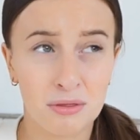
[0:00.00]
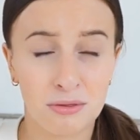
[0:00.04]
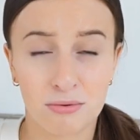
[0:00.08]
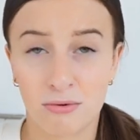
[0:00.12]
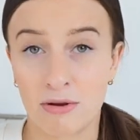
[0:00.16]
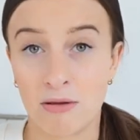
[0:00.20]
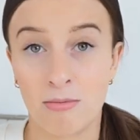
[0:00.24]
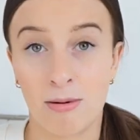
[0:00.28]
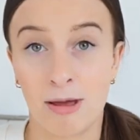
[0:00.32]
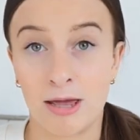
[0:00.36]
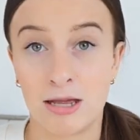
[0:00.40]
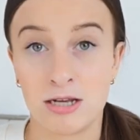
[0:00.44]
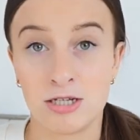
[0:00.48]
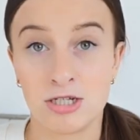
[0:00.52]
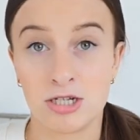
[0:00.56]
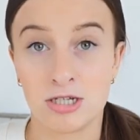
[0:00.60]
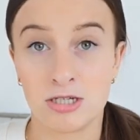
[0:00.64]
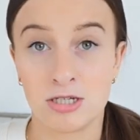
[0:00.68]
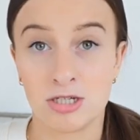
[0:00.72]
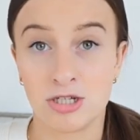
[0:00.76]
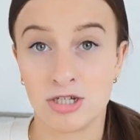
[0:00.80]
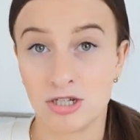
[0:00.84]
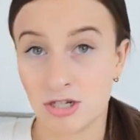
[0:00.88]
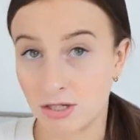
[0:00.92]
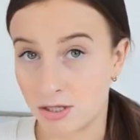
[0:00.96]
three
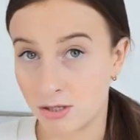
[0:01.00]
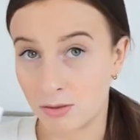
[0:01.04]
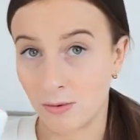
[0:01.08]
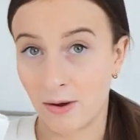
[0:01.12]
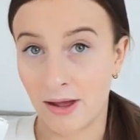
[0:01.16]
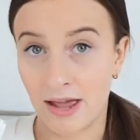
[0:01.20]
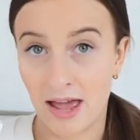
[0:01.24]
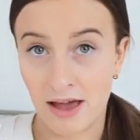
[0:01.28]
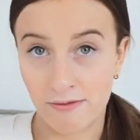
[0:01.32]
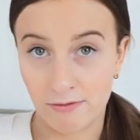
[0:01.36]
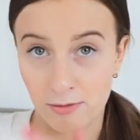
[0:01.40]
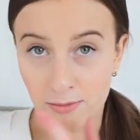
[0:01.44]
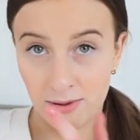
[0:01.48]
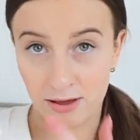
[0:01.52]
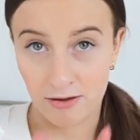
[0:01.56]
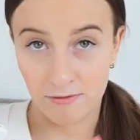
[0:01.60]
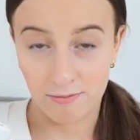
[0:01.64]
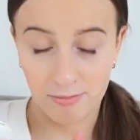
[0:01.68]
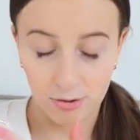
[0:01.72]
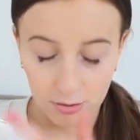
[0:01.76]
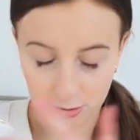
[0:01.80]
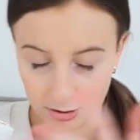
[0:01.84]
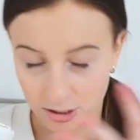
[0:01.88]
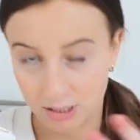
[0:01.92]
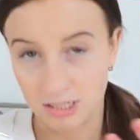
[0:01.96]
pages, just so I have a bit
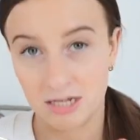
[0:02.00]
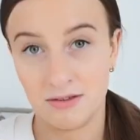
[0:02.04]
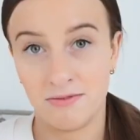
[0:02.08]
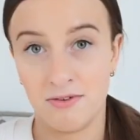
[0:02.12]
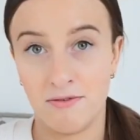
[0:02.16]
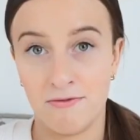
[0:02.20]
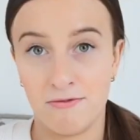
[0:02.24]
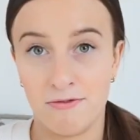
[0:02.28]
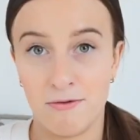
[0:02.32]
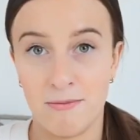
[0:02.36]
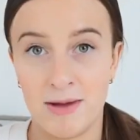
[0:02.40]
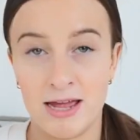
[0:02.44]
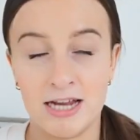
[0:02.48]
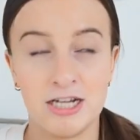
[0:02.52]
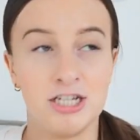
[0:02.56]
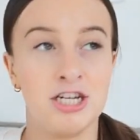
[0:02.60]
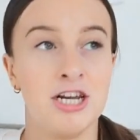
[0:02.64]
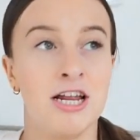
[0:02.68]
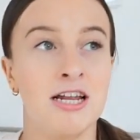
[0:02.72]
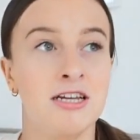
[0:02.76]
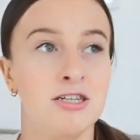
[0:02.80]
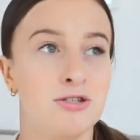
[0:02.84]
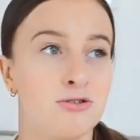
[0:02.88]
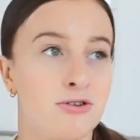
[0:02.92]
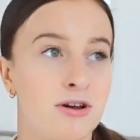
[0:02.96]
of positive
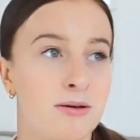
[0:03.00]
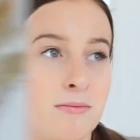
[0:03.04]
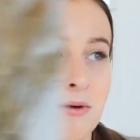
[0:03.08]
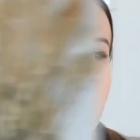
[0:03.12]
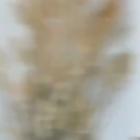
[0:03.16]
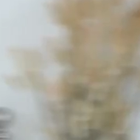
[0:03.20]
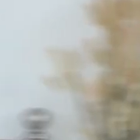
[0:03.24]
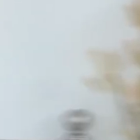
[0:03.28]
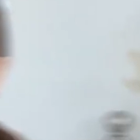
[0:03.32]
information entering my